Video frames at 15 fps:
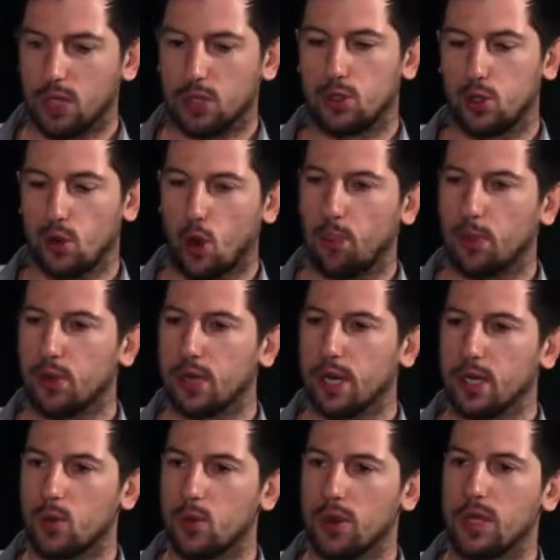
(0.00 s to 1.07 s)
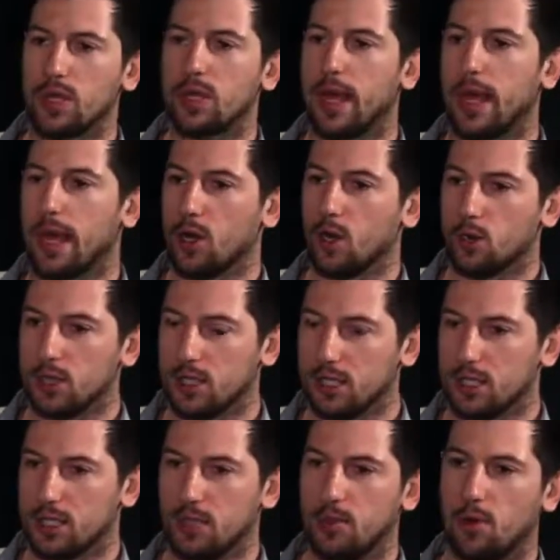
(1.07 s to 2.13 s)
to operate within
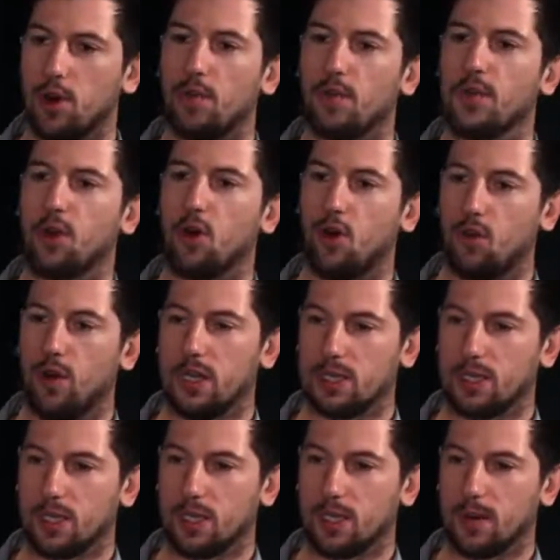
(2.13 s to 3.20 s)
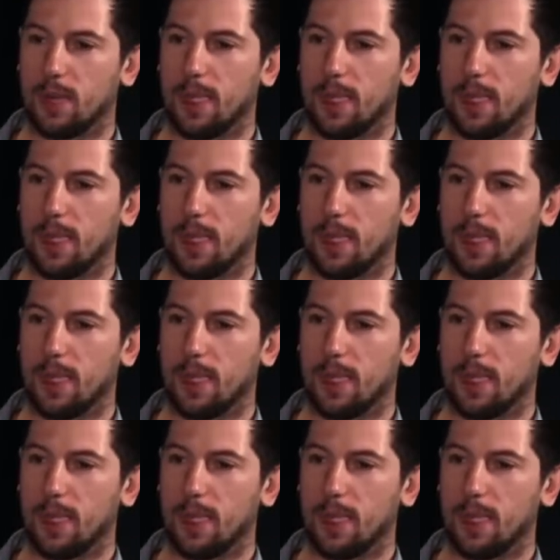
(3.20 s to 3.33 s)
ecosystem of the COVESTING.